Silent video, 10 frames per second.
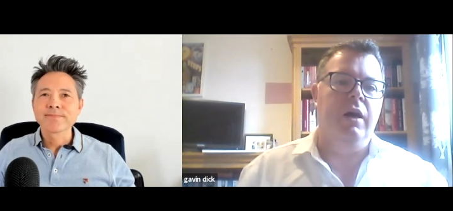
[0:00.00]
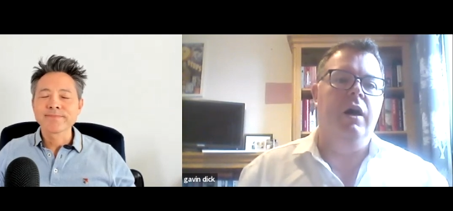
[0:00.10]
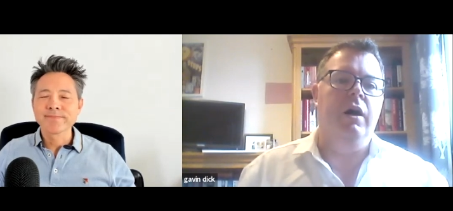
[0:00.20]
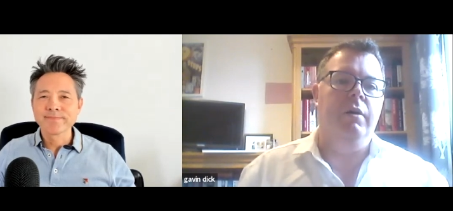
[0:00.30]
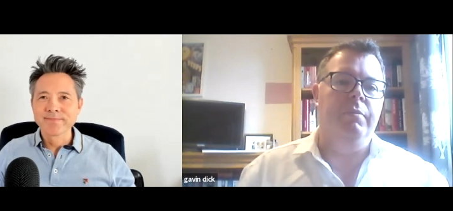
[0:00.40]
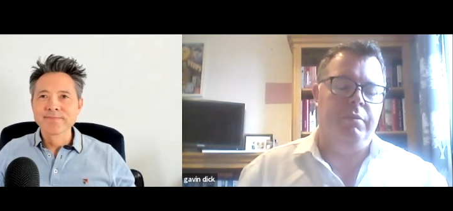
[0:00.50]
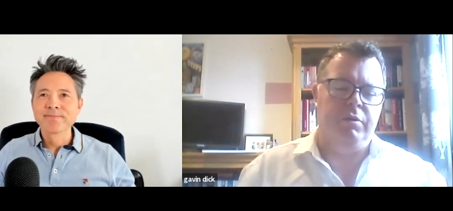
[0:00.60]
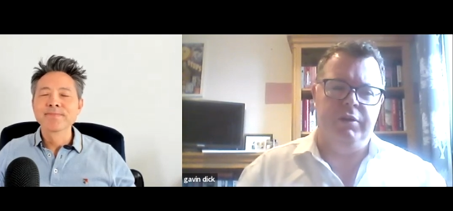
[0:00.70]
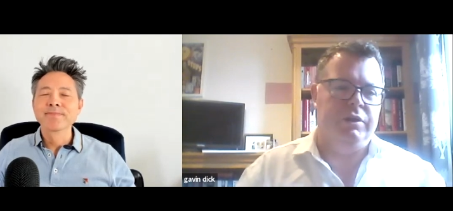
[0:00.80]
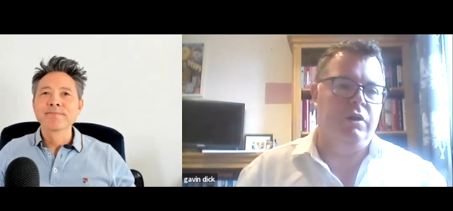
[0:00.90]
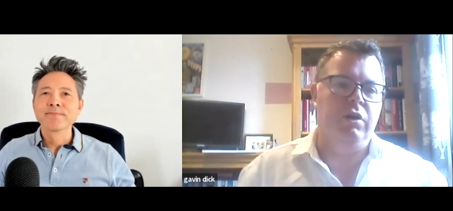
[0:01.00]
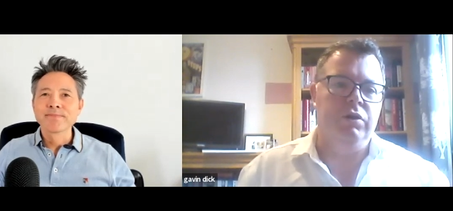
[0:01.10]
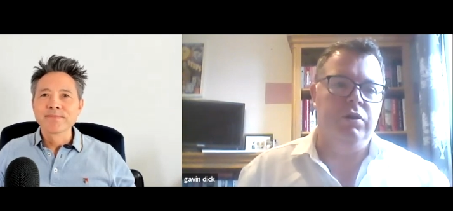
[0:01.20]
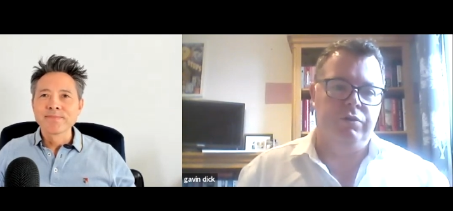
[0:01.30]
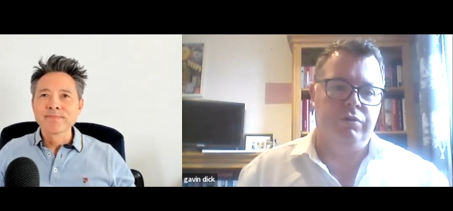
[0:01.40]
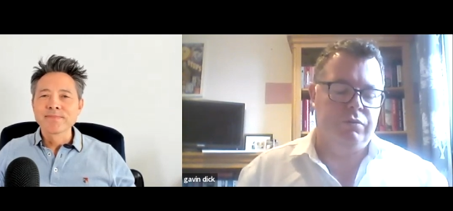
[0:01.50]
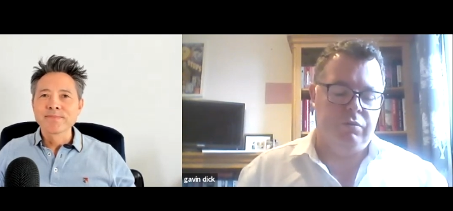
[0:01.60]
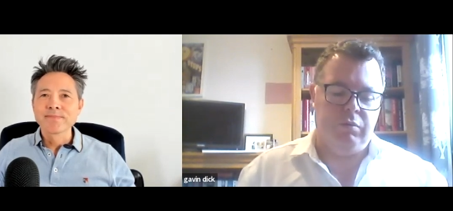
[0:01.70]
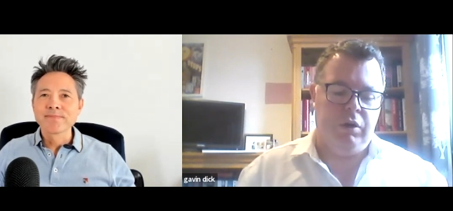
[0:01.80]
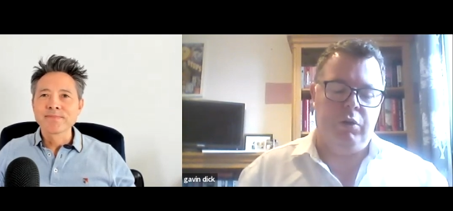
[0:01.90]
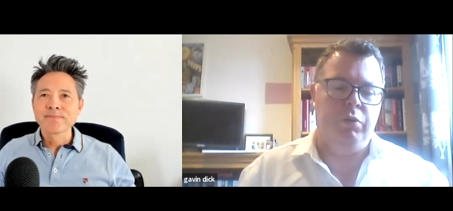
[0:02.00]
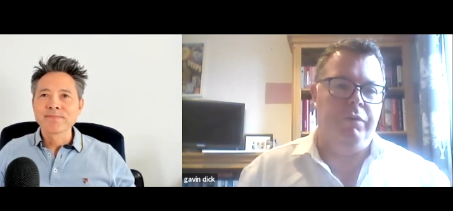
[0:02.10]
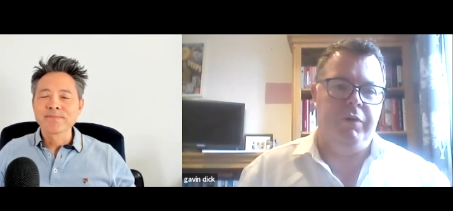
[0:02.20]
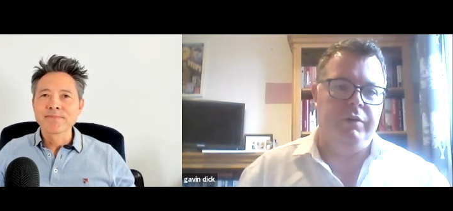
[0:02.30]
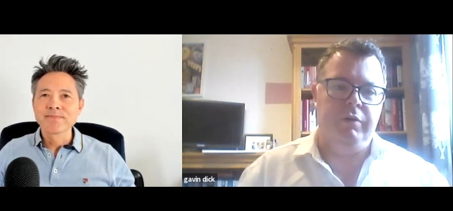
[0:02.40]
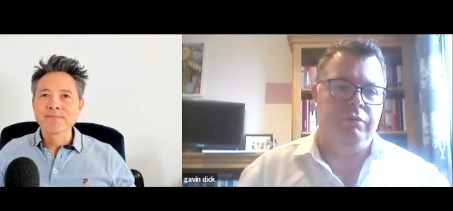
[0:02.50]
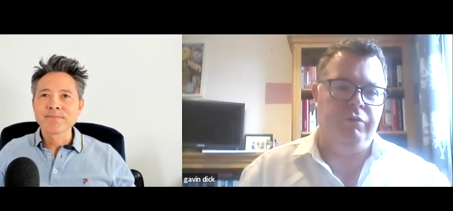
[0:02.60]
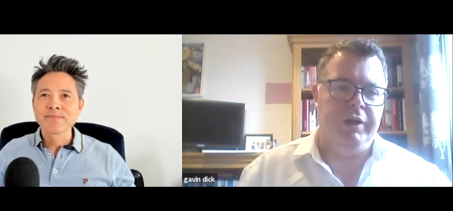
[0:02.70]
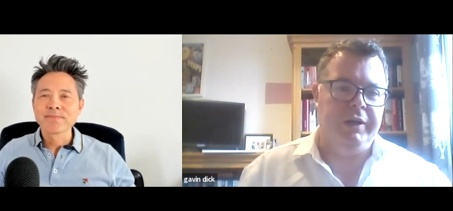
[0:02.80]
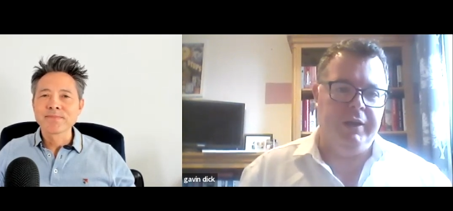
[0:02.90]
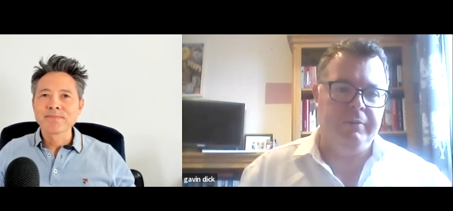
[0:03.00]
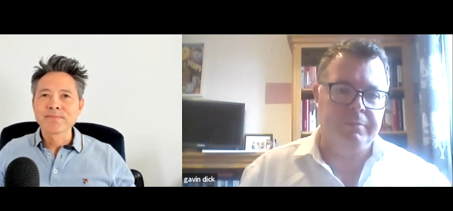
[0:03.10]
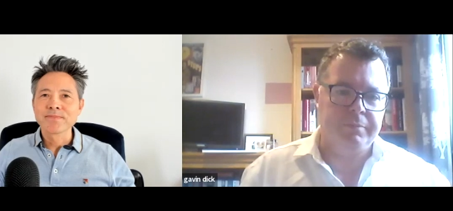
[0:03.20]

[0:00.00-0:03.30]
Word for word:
Speaker 1: um, because it's a cost equivalent rating.